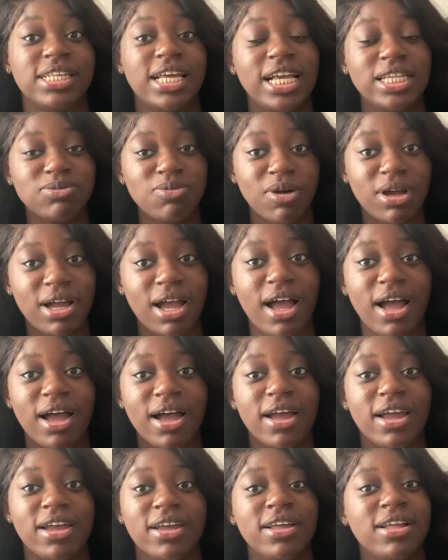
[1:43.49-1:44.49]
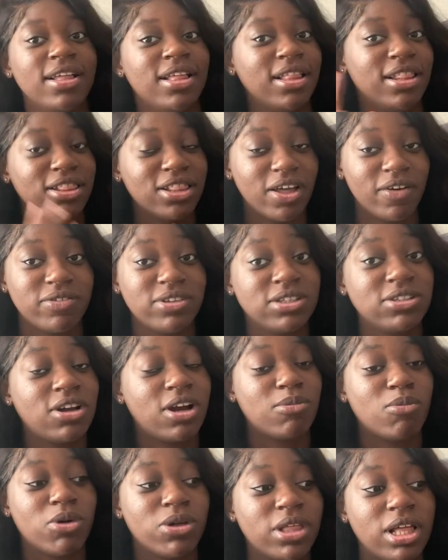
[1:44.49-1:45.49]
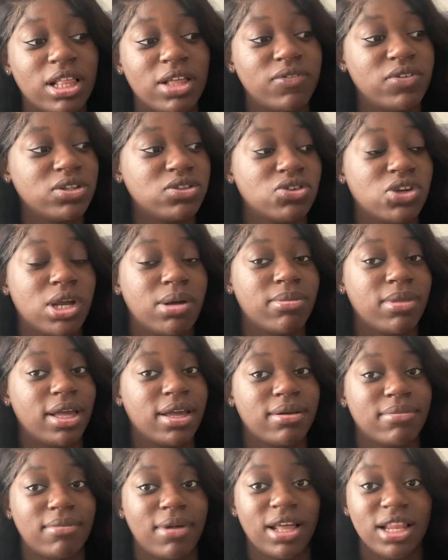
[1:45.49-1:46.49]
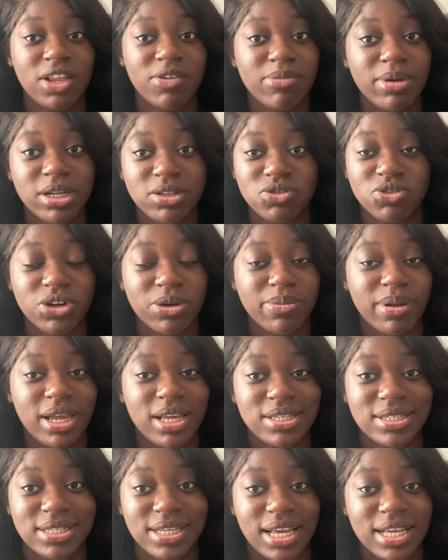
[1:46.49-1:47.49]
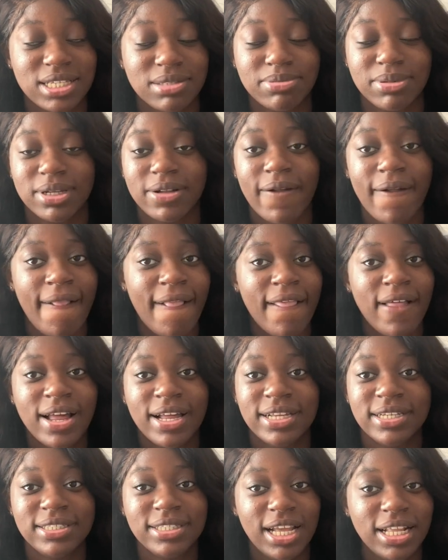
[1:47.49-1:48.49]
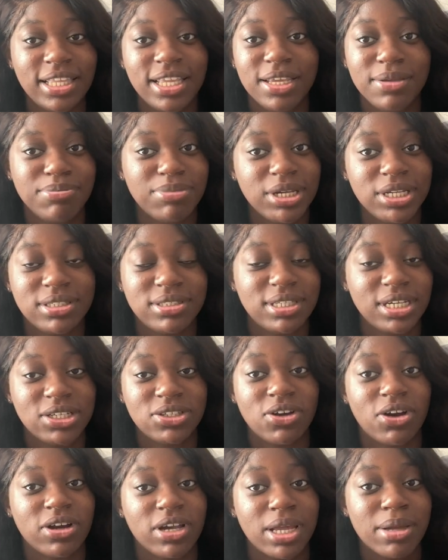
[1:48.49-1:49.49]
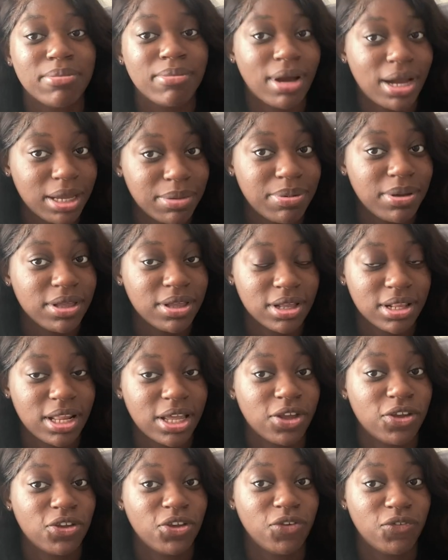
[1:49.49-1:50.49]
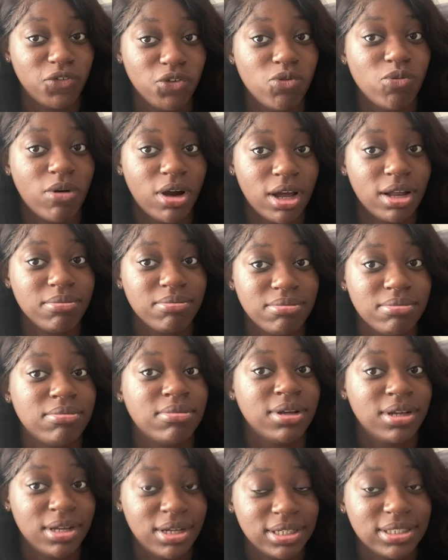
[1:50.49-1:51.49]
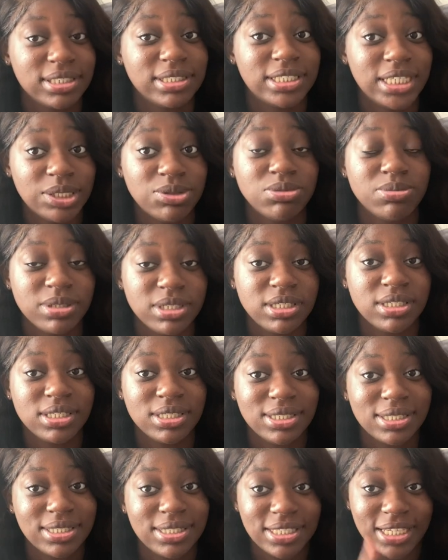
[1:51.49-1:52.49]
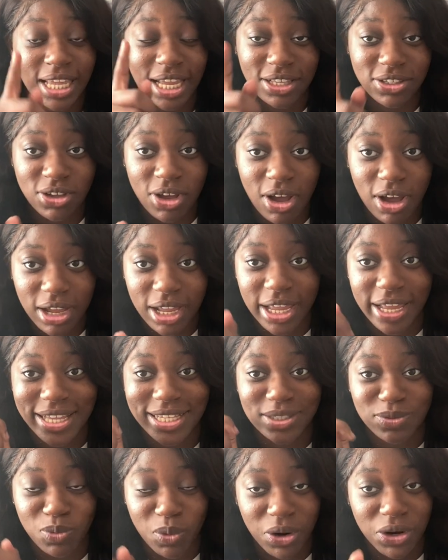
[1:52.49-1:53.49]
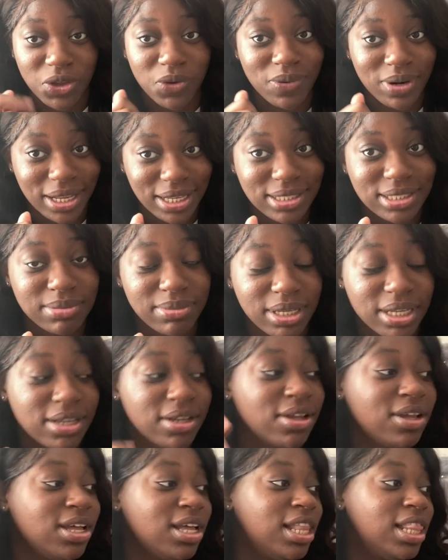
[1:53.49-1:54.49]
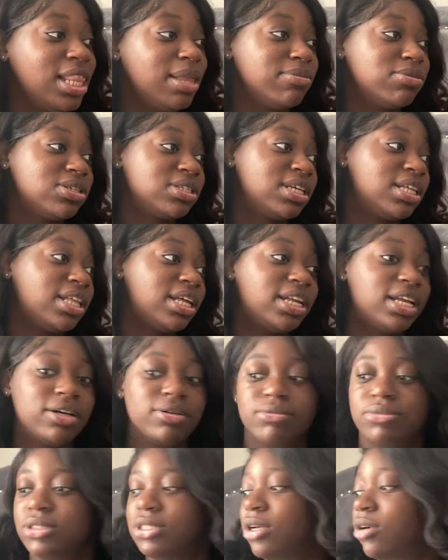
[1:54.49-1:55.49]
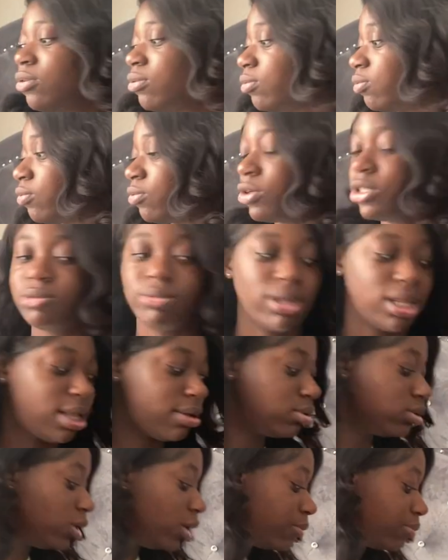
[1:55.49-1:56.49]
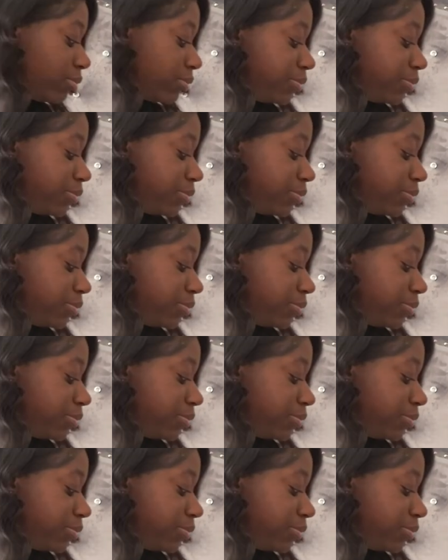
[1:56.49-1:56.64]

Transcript: That's why I love TikTok more than I love Instagram. Like I love my Instagram page, yes, but nothing beats TikTok in my opinion. Like if you want successful business, TikTok is where you need to be. Let me just say that now. So where's my laptop?